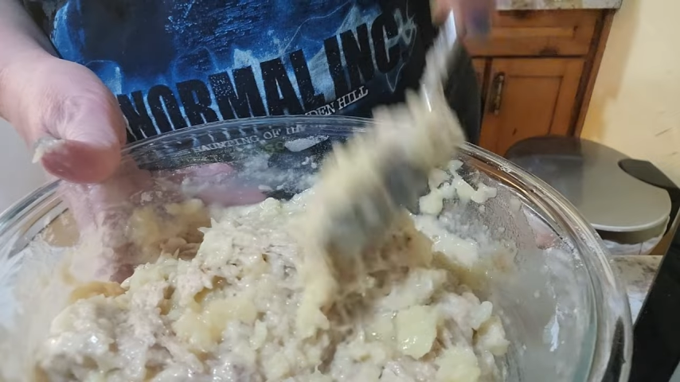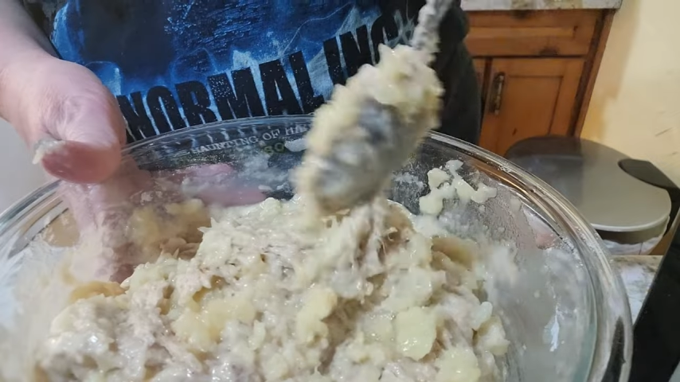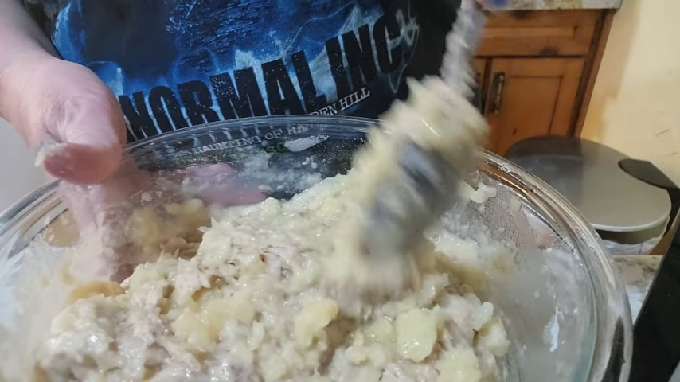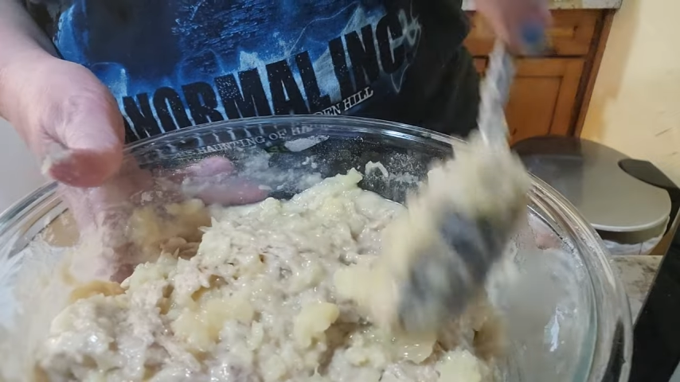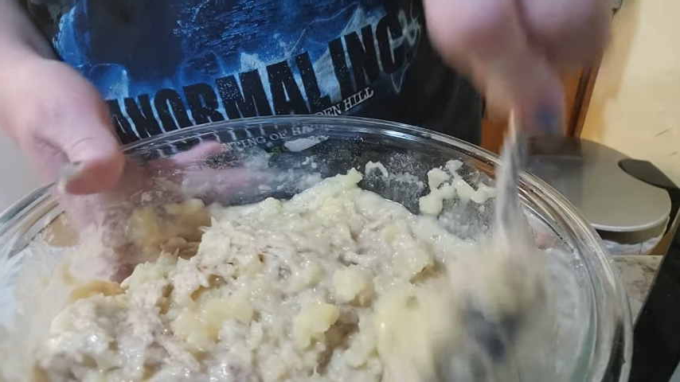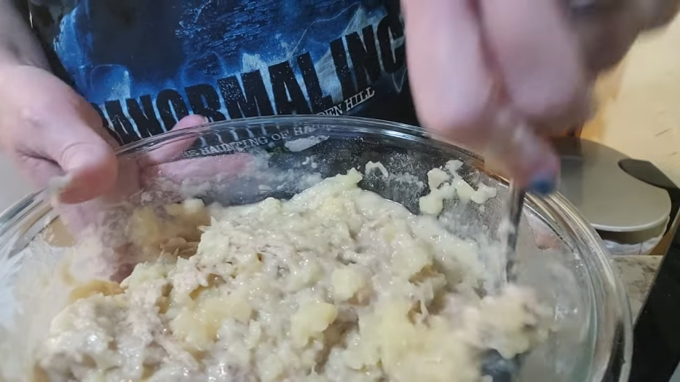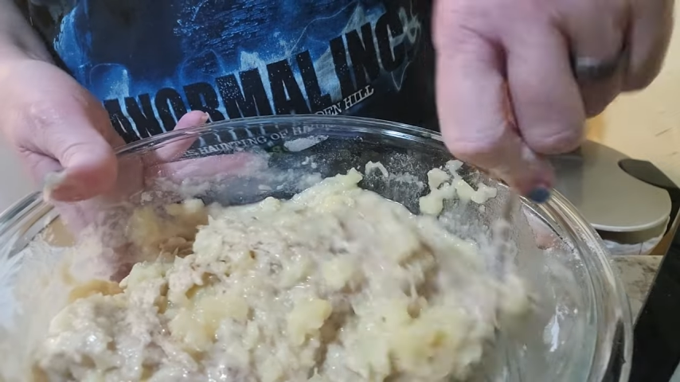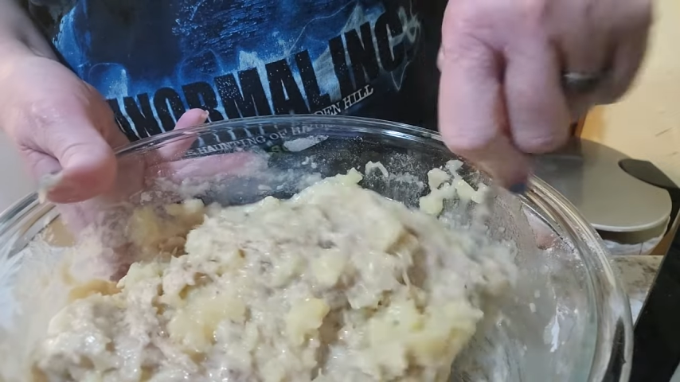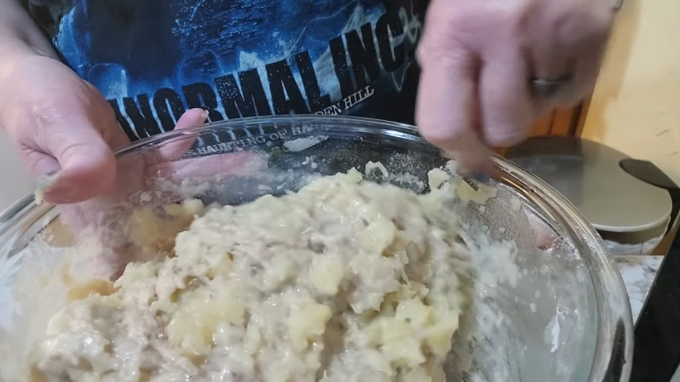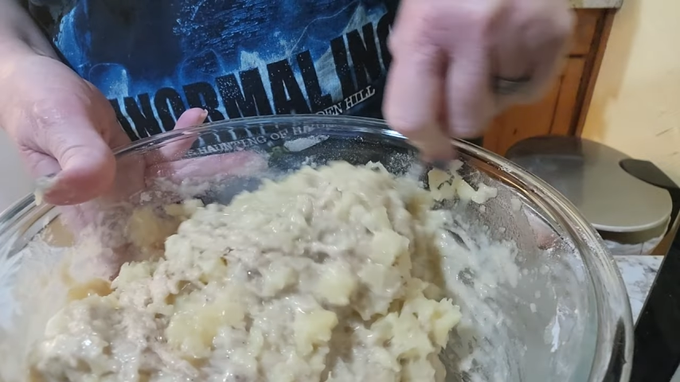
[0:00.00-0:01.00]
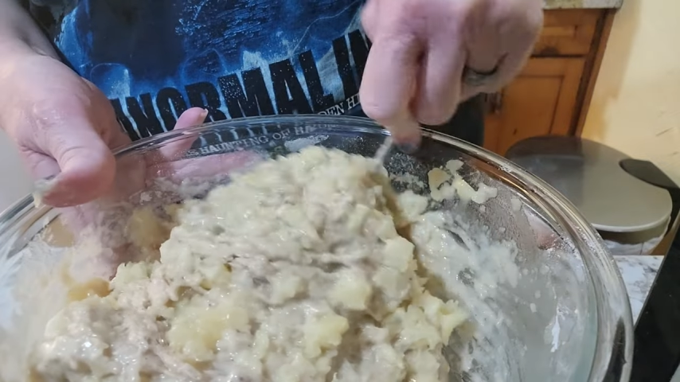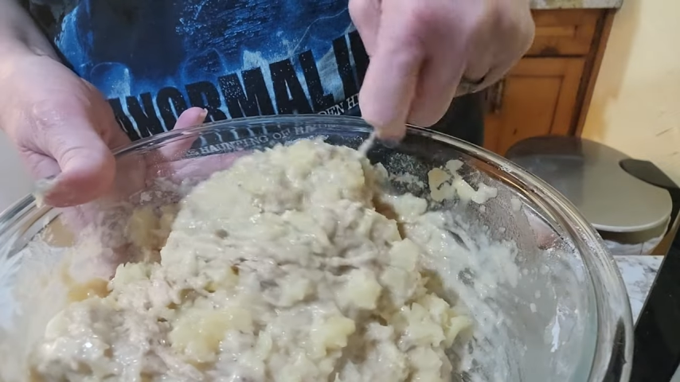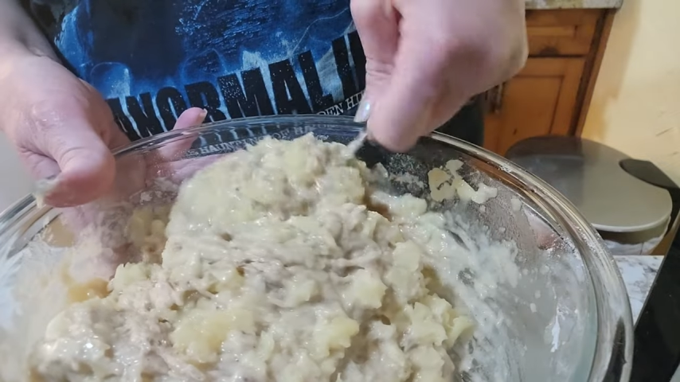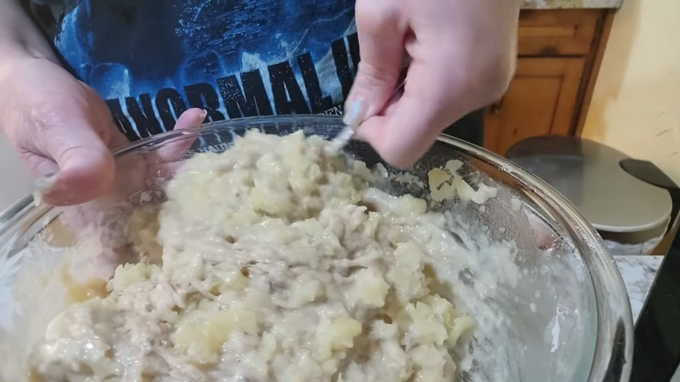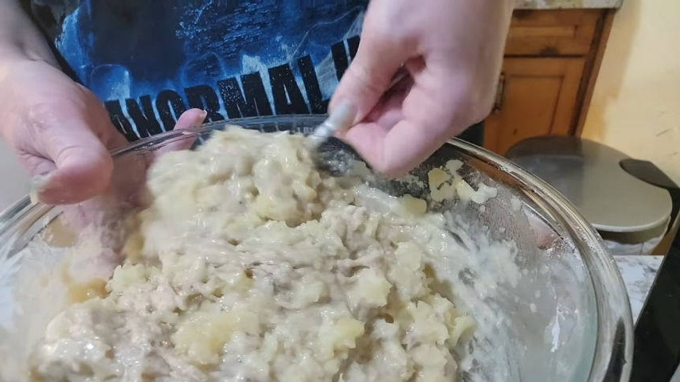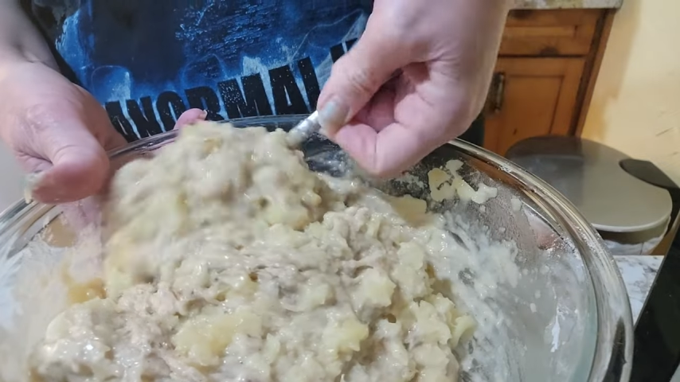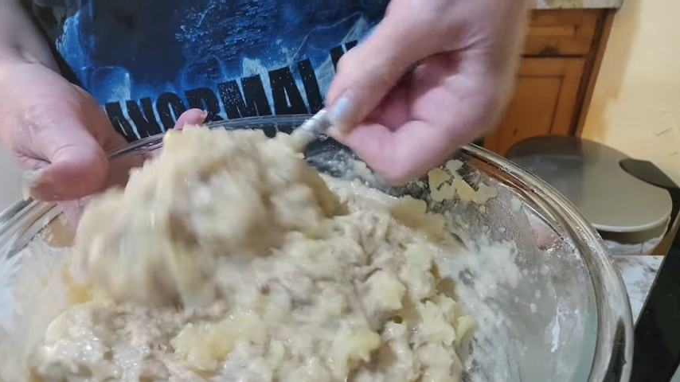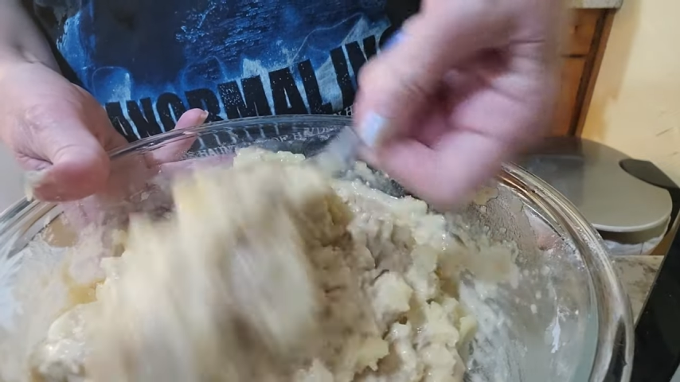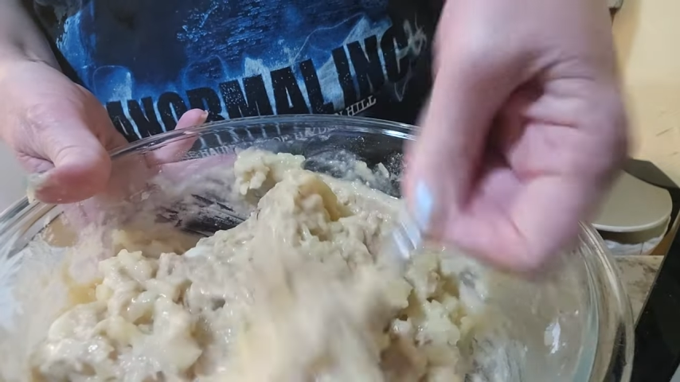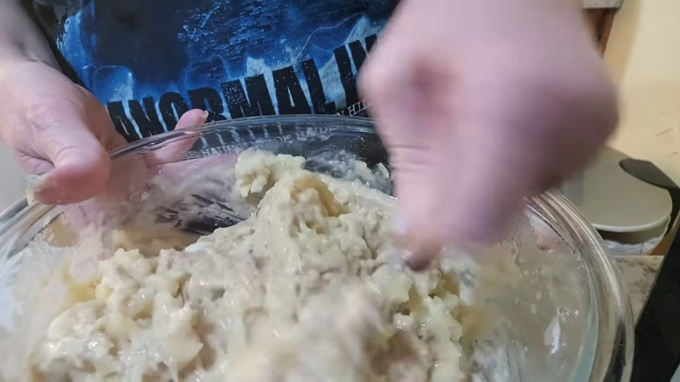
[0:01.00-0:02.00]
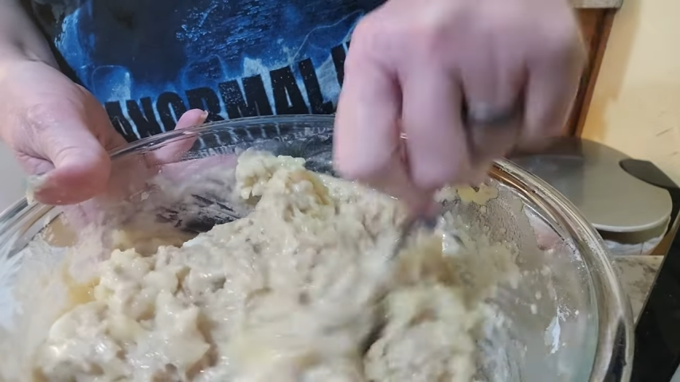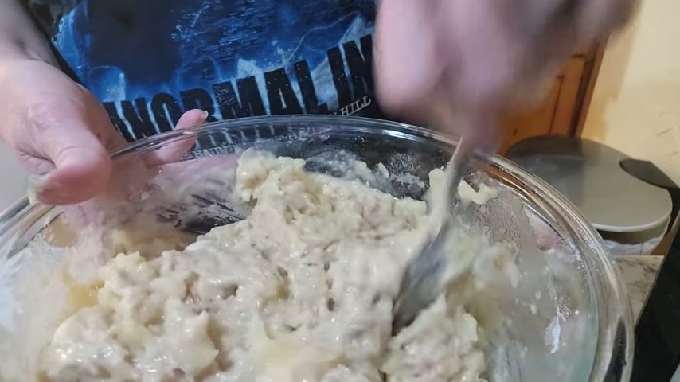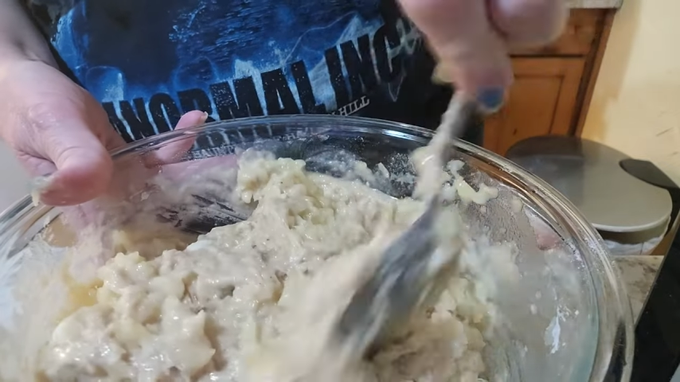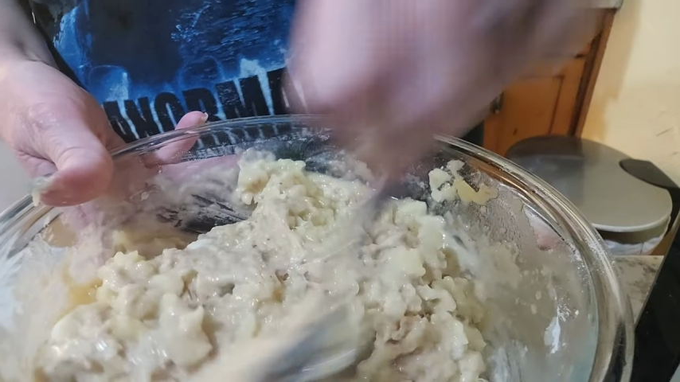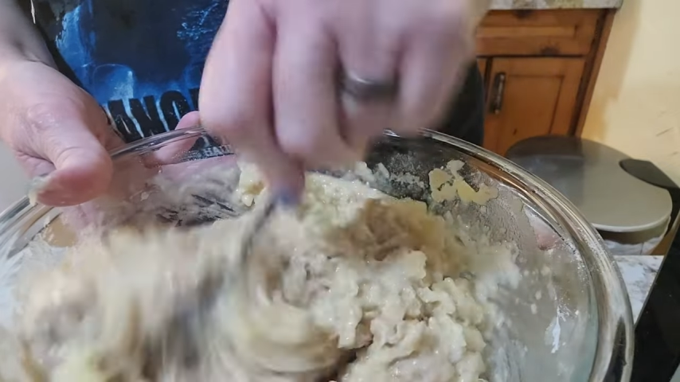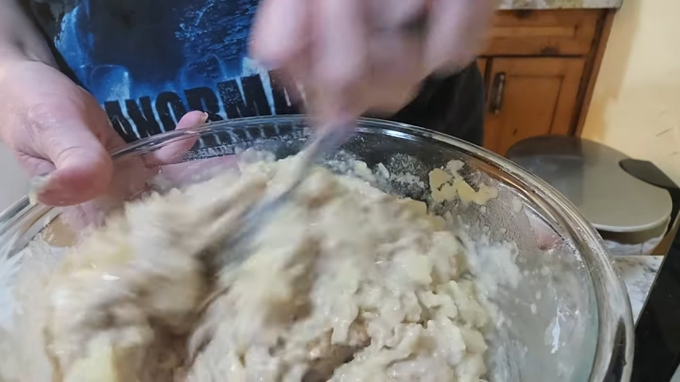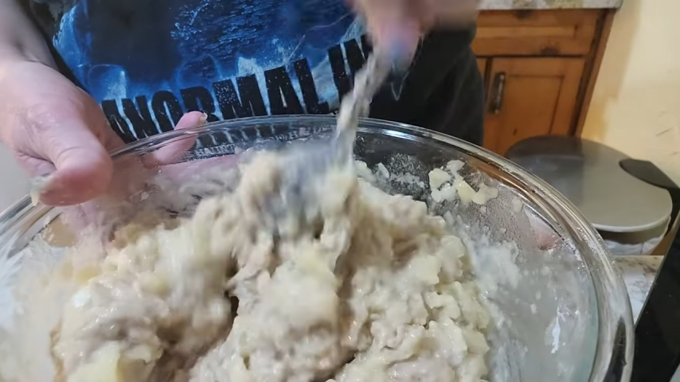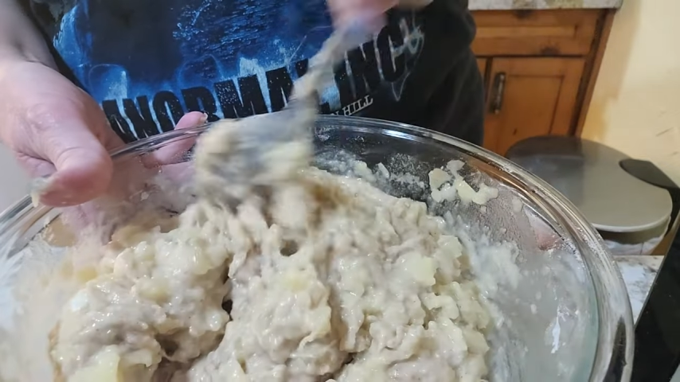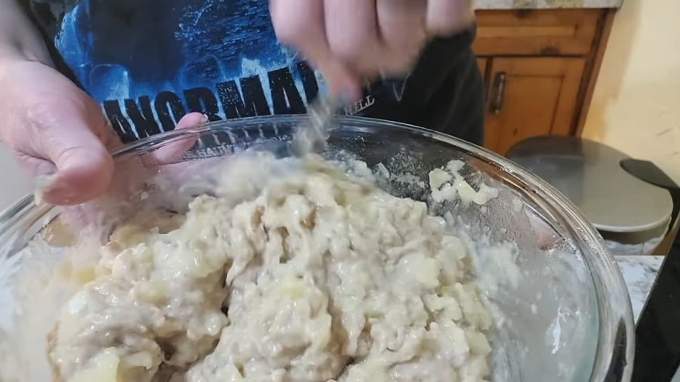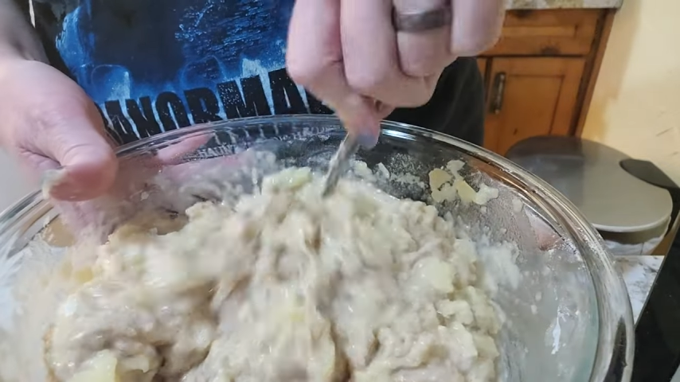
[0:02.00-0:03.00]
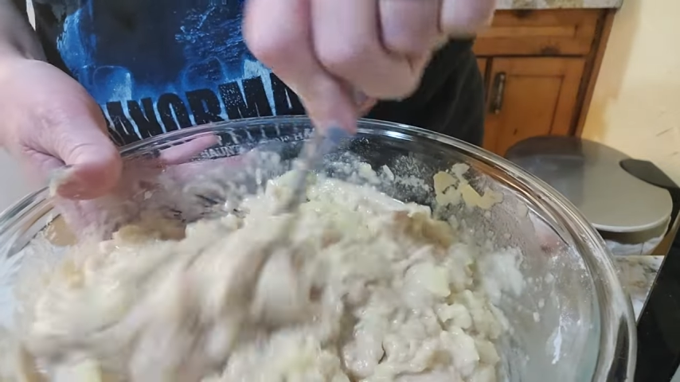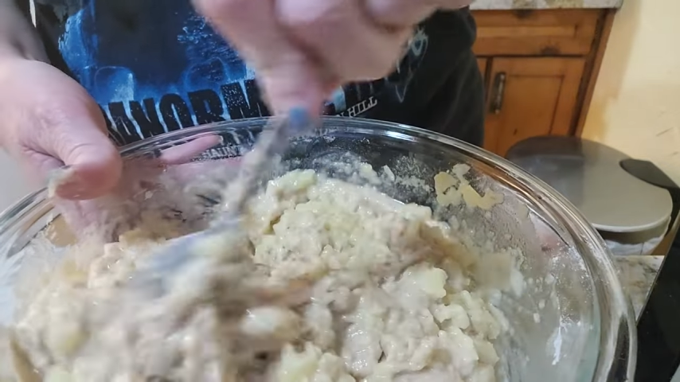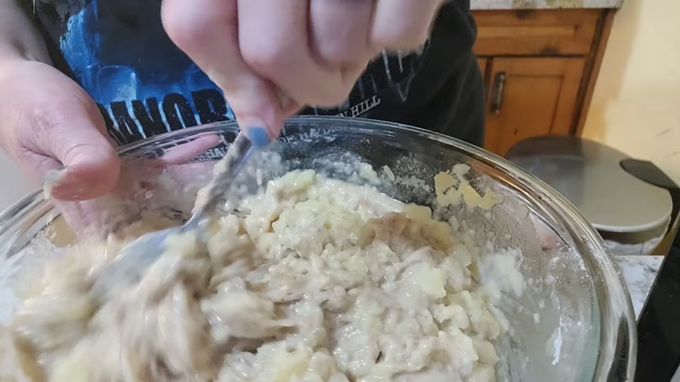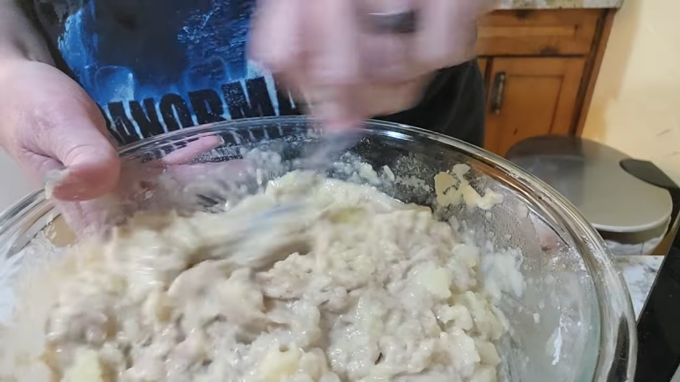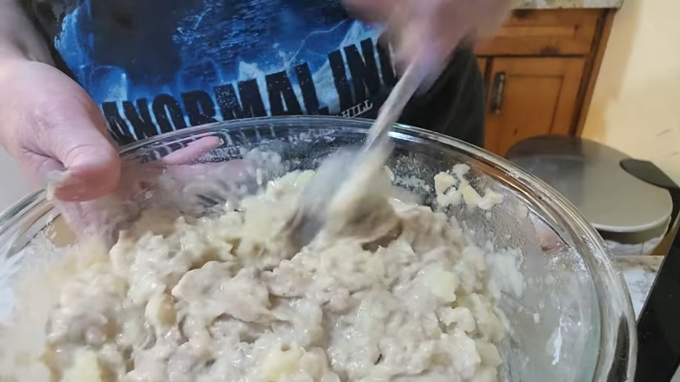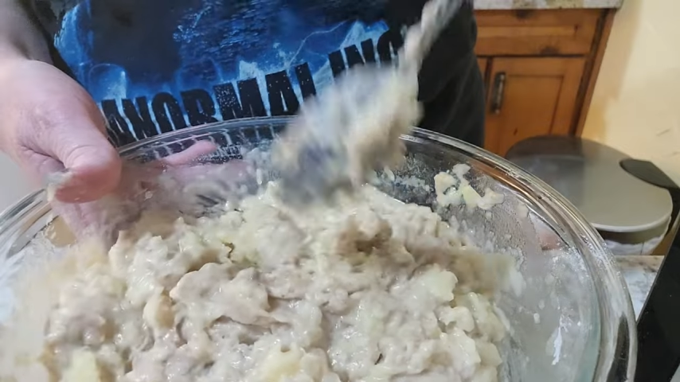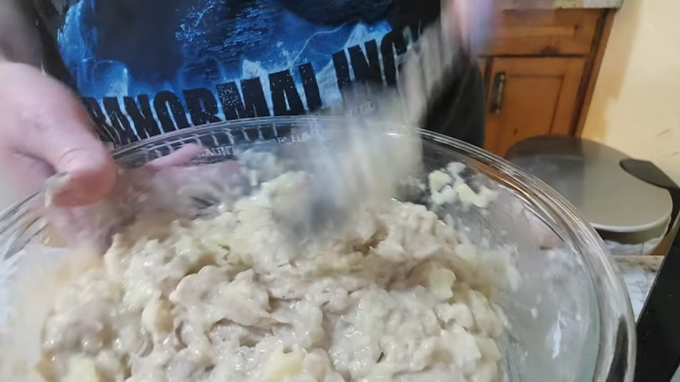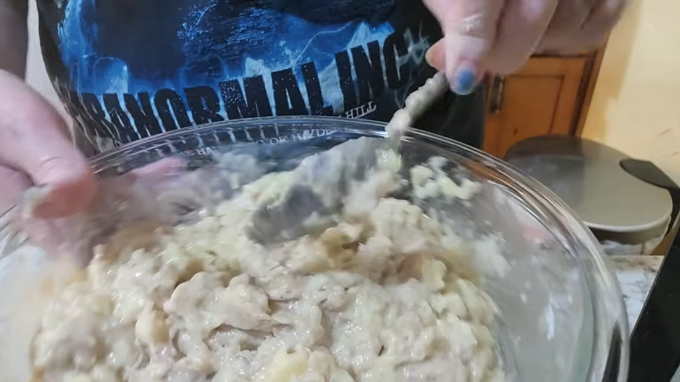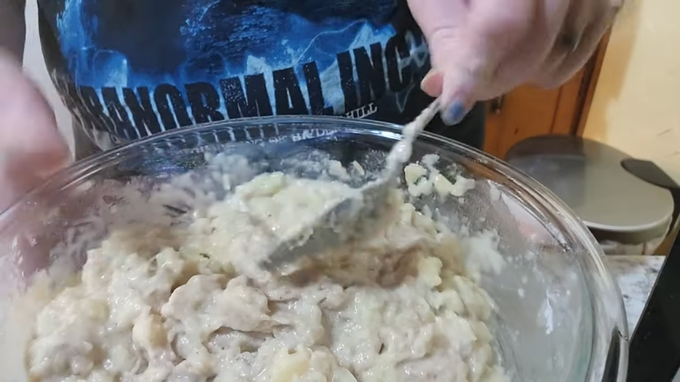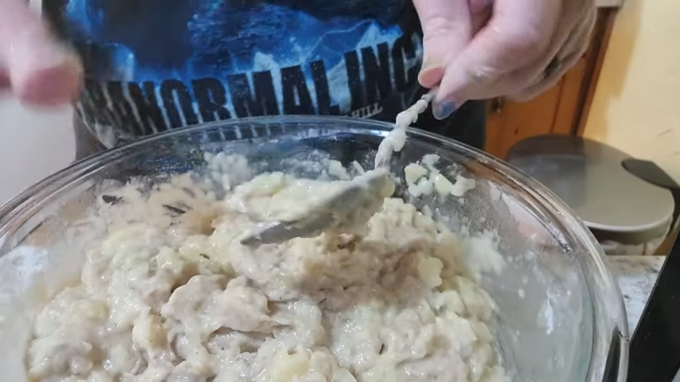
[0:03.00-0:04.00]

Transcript: [unreadable: no face in view]